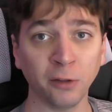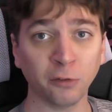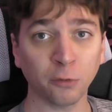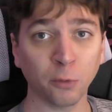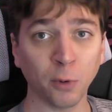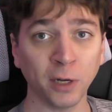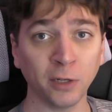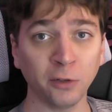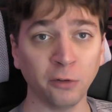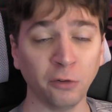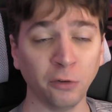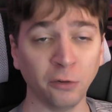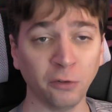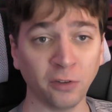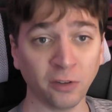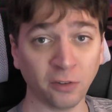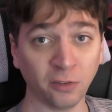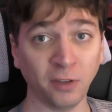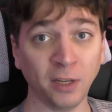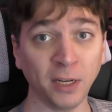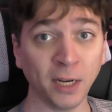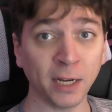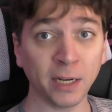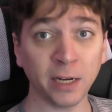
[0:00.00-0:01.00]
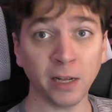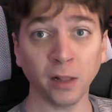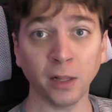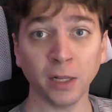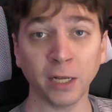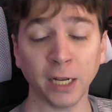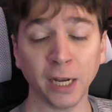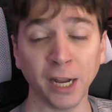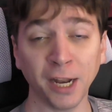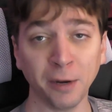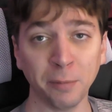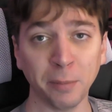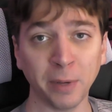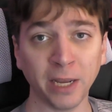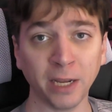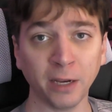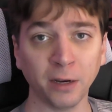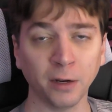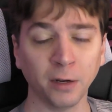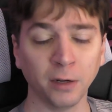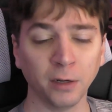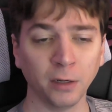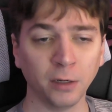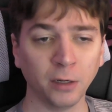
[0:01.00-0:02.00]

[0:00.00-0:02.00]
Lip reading: it's going to succeed in killing an enemy.